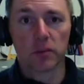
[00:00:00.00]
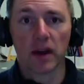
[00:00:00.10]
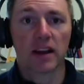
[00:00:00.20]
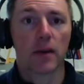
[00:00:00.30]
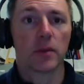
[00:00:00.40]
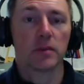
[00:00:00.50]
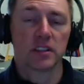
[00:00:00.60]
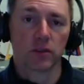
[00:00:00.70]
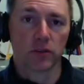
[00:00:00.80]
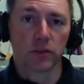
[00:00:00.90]
back up the
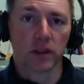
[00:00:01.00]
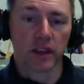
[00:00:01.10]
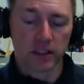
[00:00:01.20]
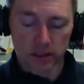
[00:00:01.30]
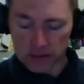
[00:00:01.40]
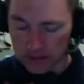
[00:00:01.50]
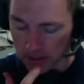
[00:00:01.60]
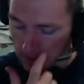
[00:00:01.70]
material from the lectures